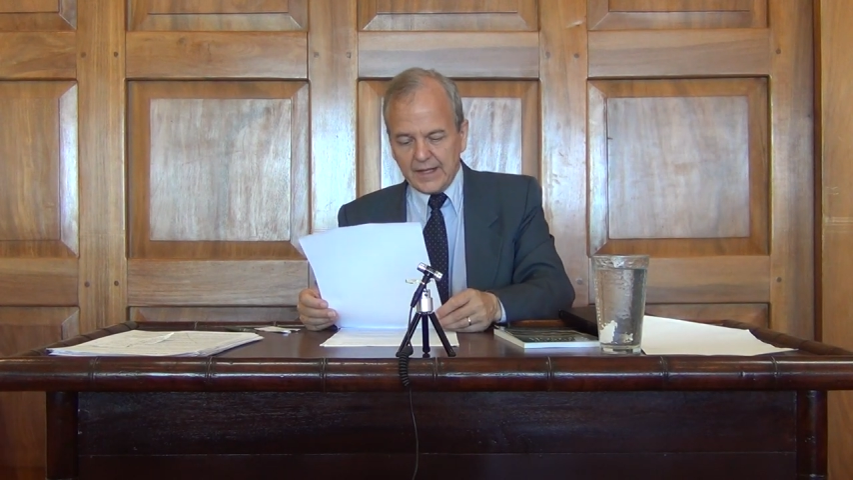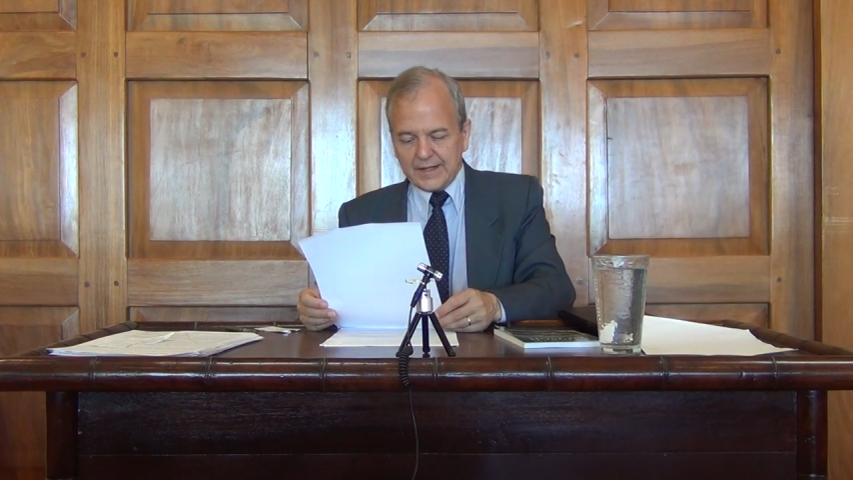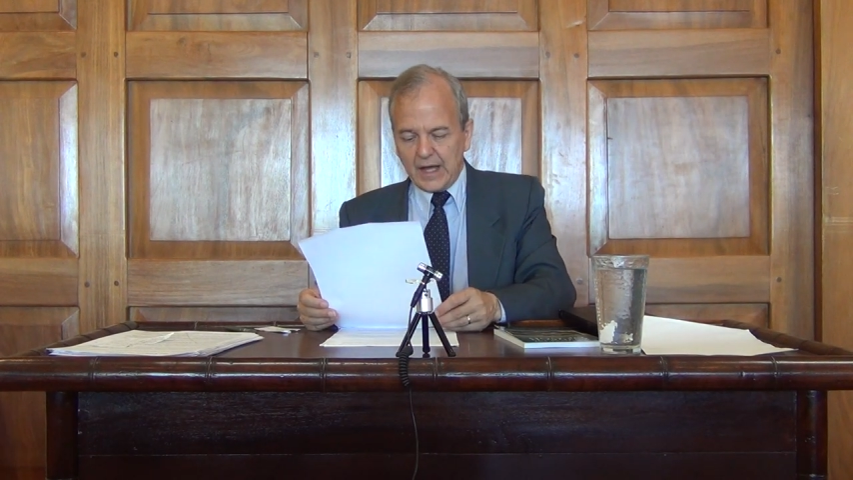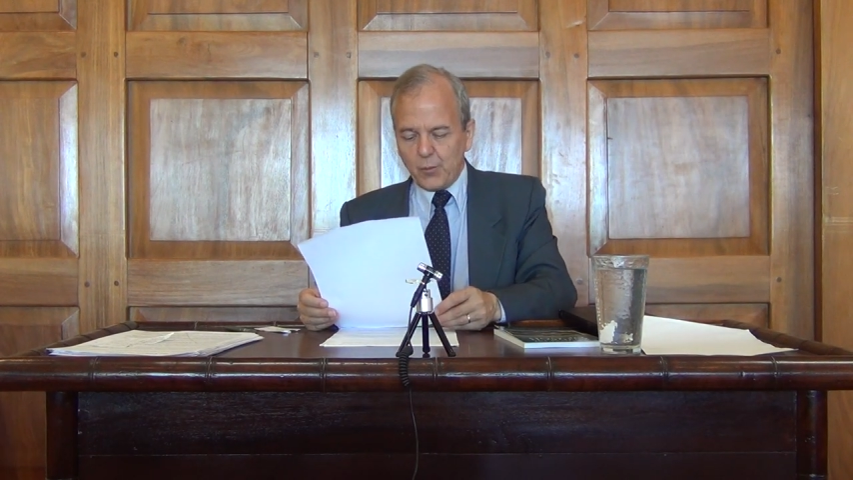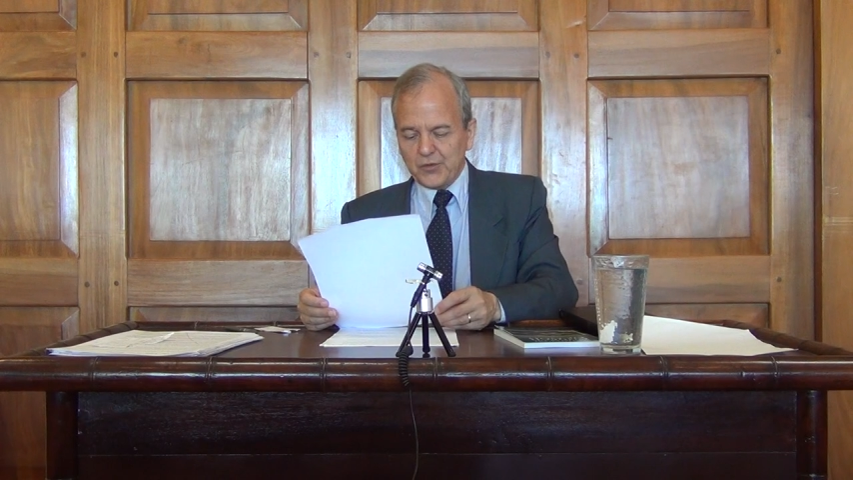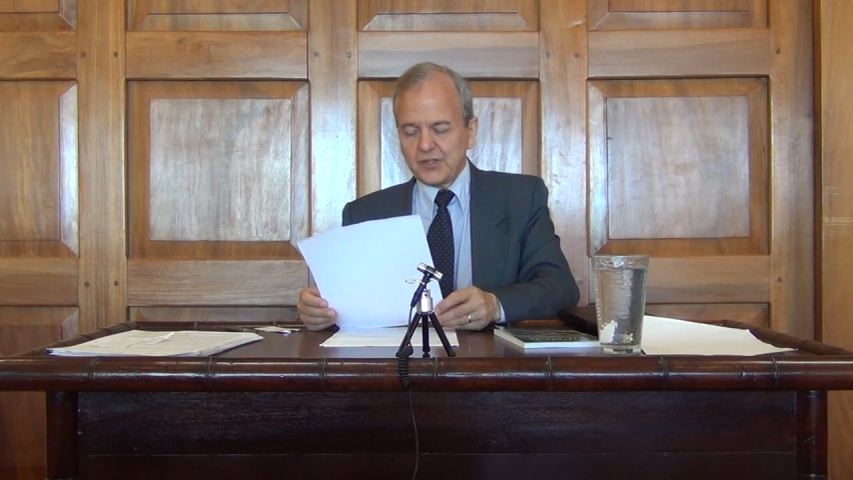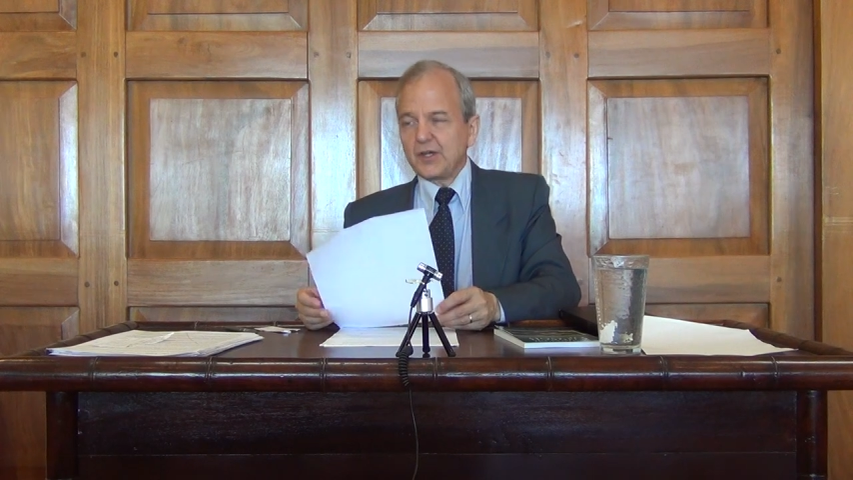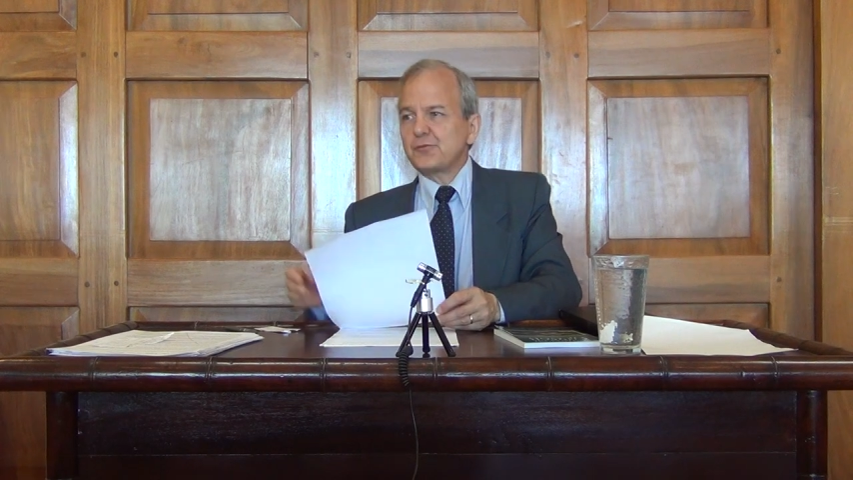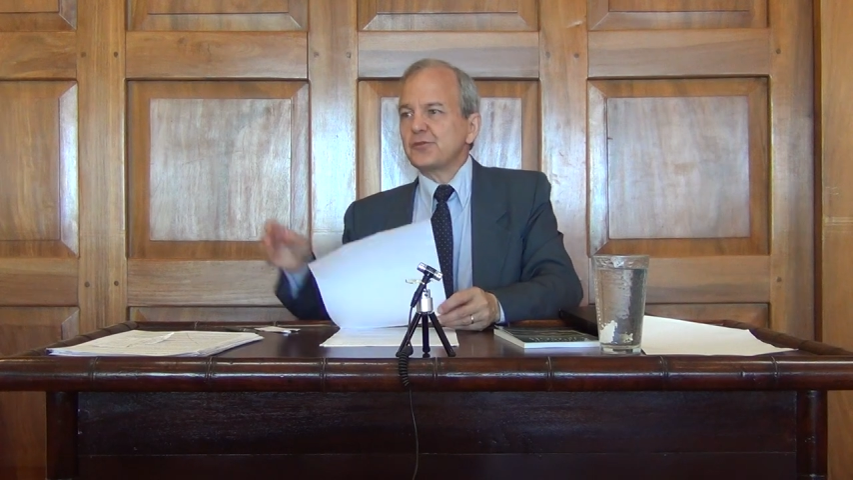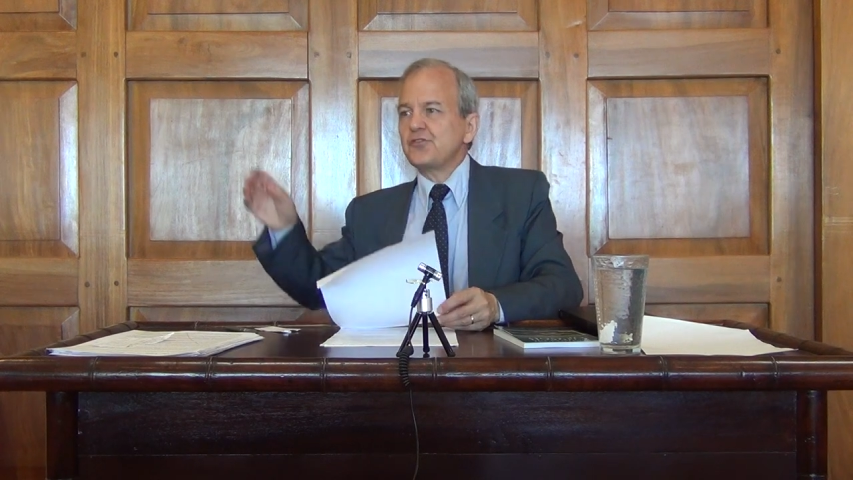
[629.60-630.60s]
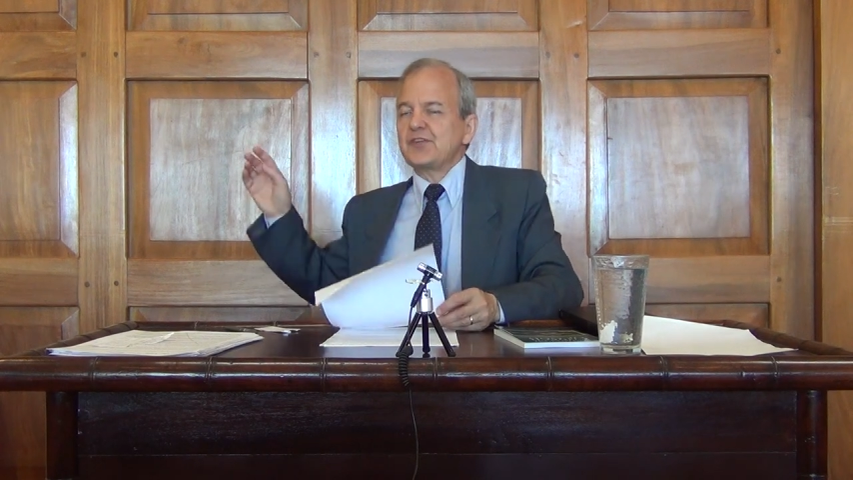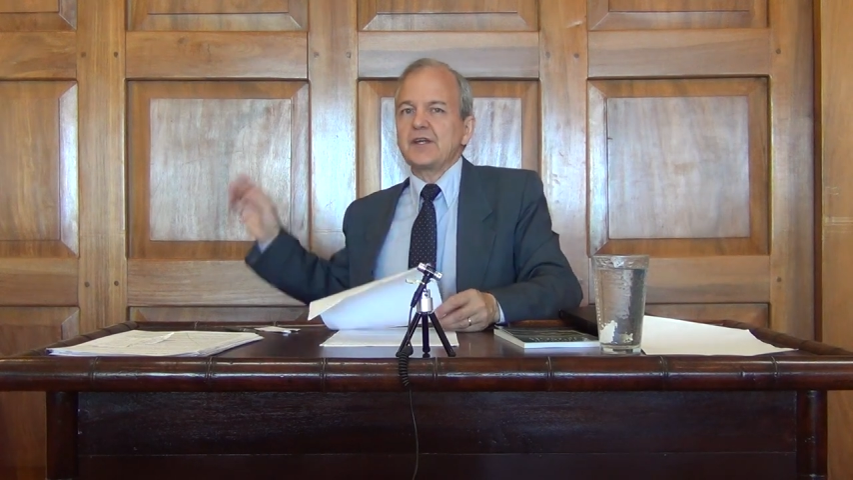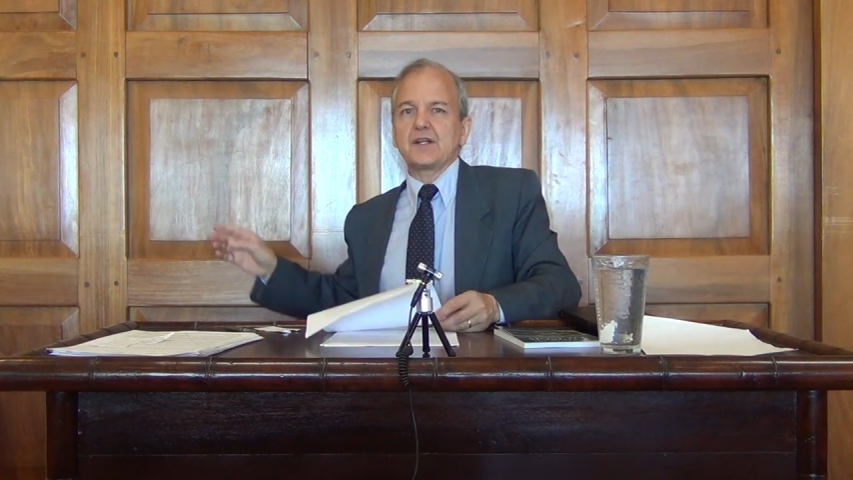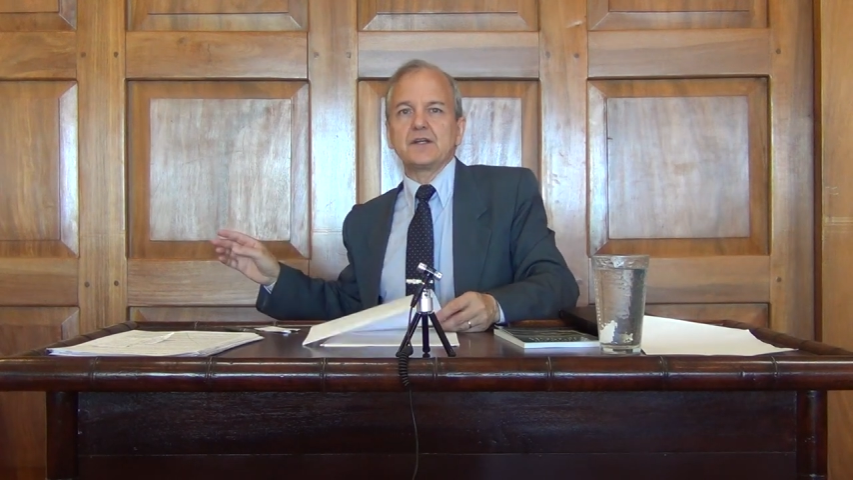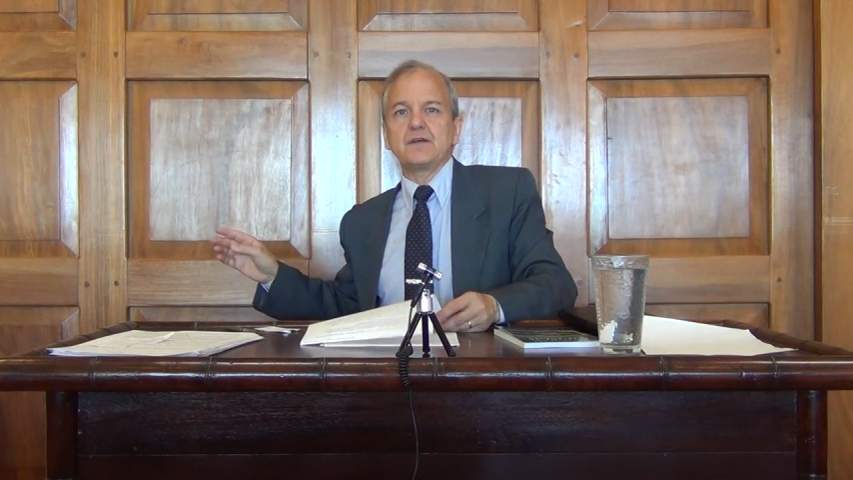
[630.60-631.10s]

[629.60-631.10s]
Now, what's interesting